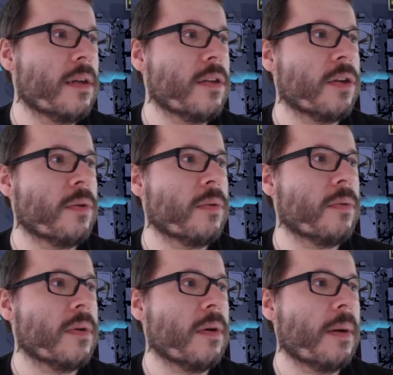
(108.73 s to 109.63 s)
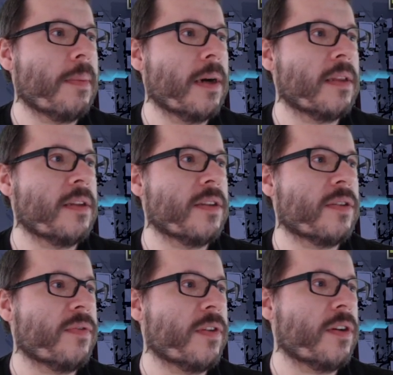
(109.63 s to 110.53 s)
So among these
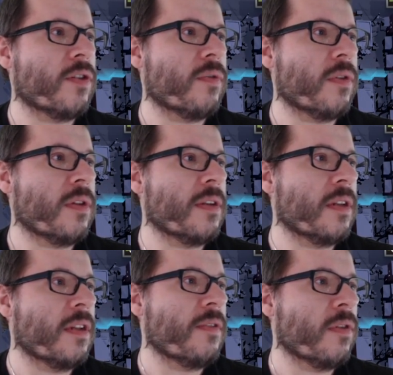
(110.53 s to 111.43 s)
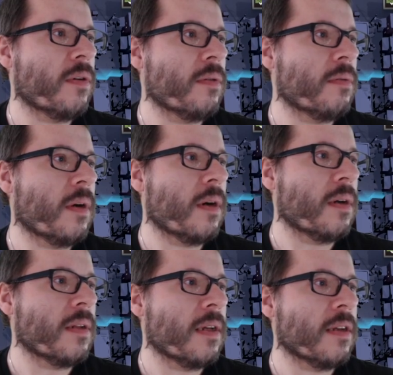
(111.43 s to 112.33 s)
various overlays and info
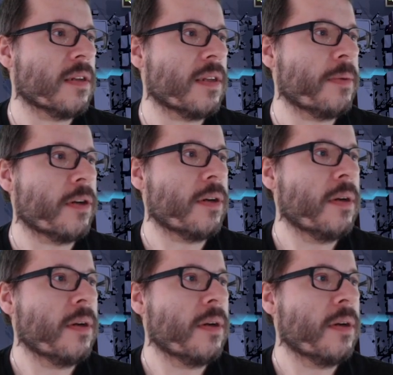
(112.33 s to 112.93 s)
dialogues up here,